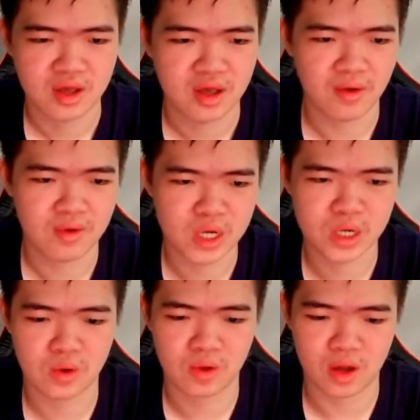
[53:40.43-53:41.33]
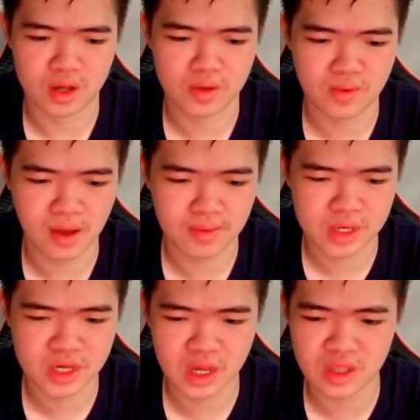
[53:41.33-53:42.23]
I want to show you guys. If you haven't
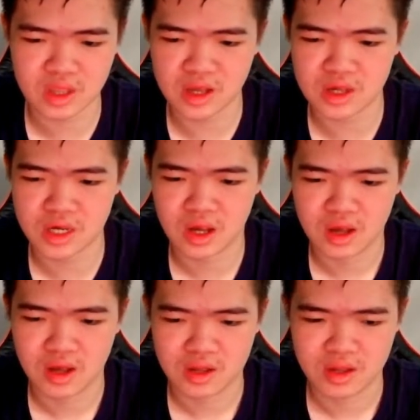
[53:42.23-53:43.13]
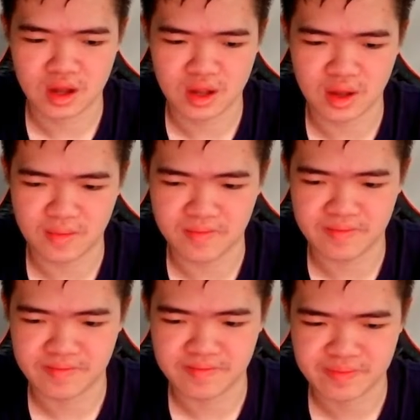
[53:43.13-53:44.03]
seen these, and um,
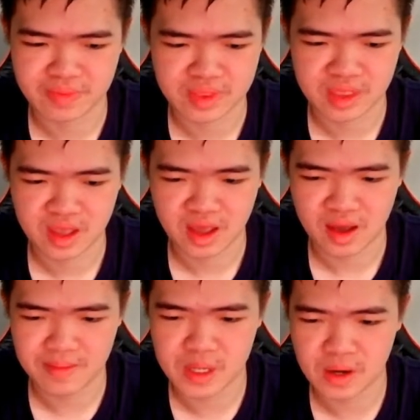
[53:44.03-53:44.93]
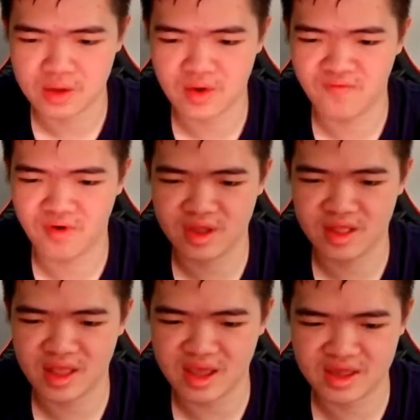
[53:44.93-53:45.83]
I've been trying to avoid the
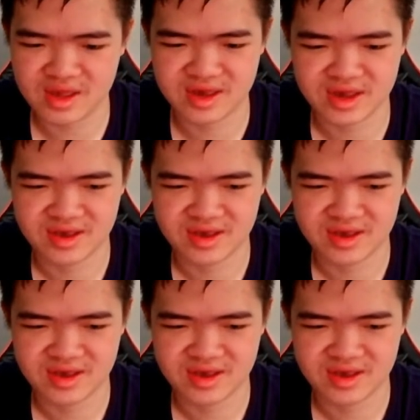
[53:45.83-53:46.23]
leaks.